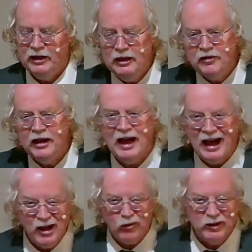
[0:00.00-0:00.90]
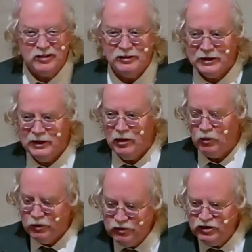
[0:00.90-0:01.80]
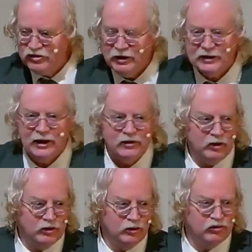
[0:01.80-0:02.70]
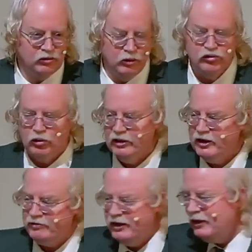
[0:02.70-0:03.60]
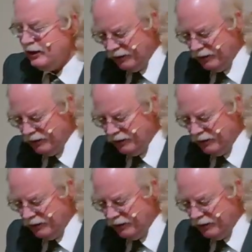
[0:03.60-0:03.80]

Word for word: Anything high risk like that, where just like that you can lose, lose your life, I'm